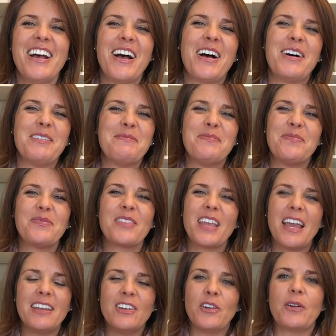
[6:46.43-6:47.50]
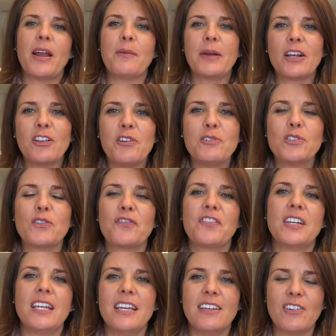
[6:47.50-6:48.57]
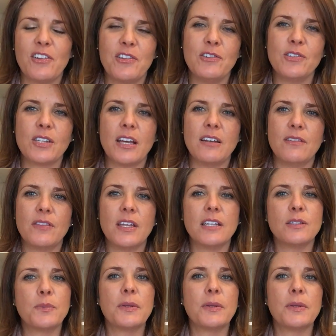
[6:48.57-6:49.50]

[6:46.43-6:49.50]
And how my clothes are fitting and all those kind of things.